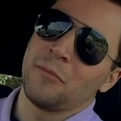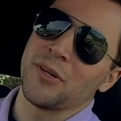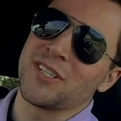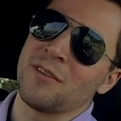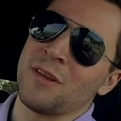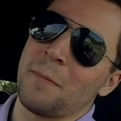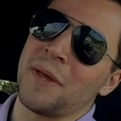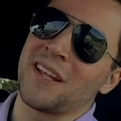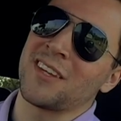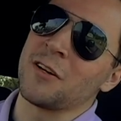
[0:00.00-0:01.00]
Please give me a
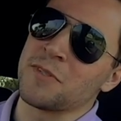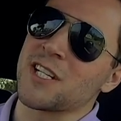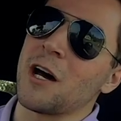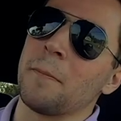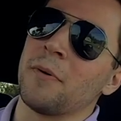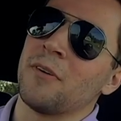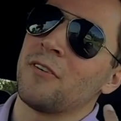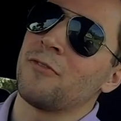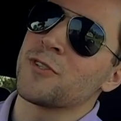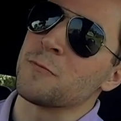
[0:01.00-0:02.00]
big thumbs up,
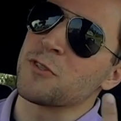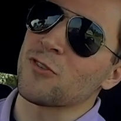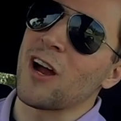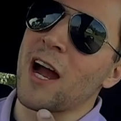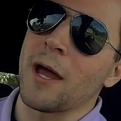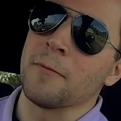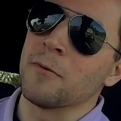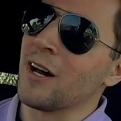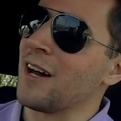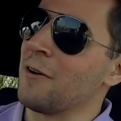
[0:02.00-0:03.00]
subscribe.
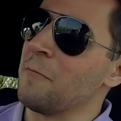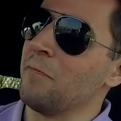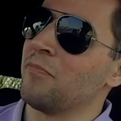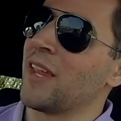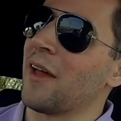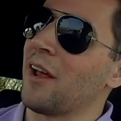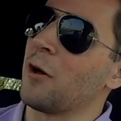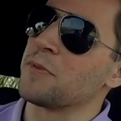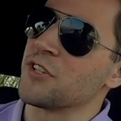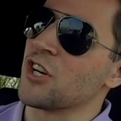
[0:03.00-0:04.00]
That
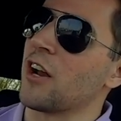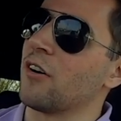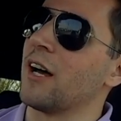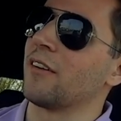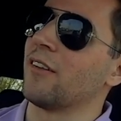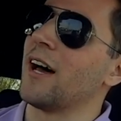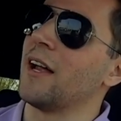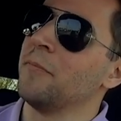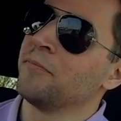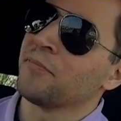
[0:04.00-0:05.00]
helps the channel out a lot.